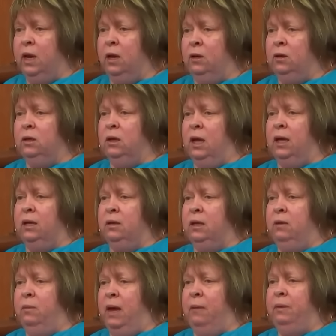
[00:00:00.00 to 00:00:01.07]
that it looked like
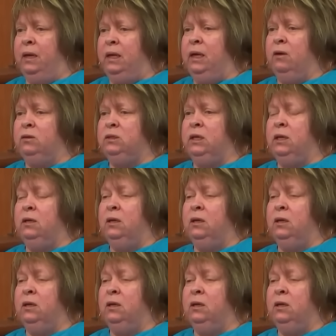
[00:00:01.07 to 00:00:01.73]
he might be guilty,